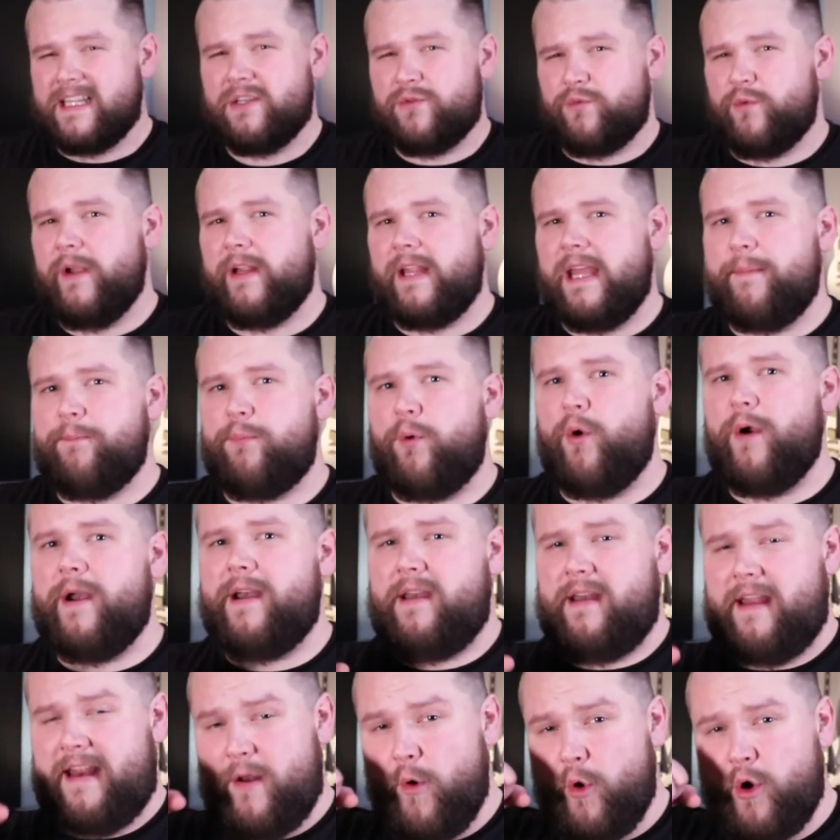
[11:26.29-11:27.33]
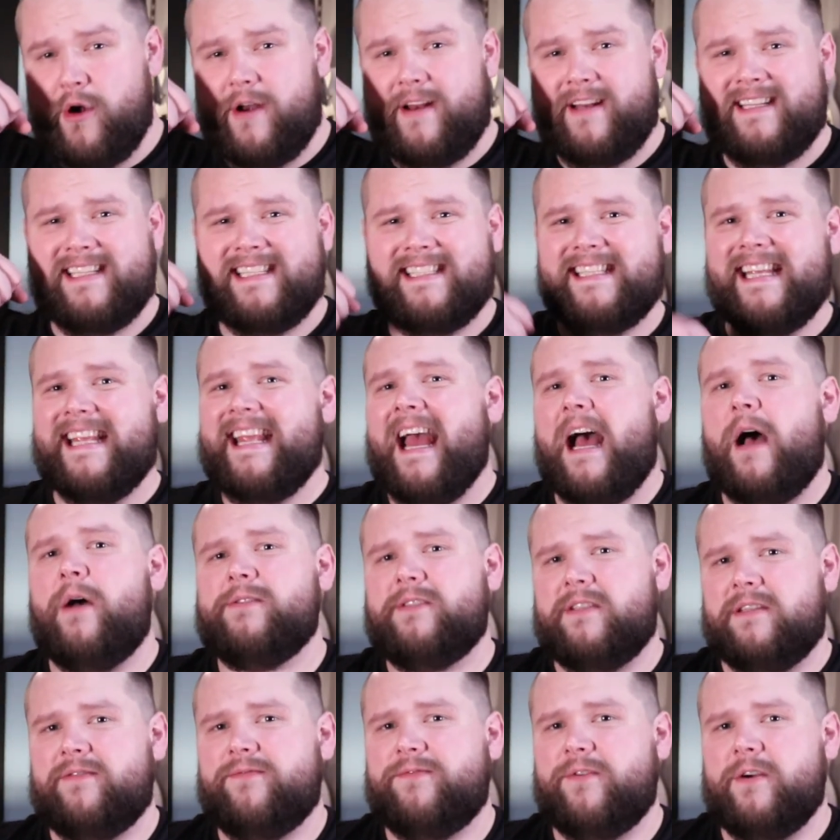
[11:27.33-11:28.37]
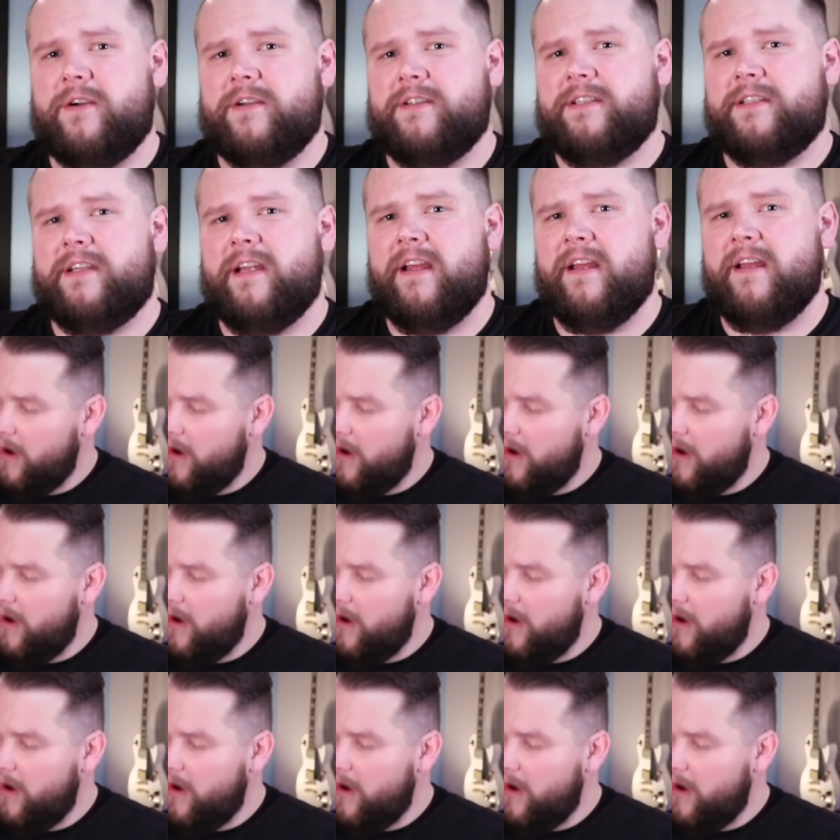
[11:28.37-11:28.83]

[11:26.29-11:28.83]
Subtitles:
is really important in order to see houses first.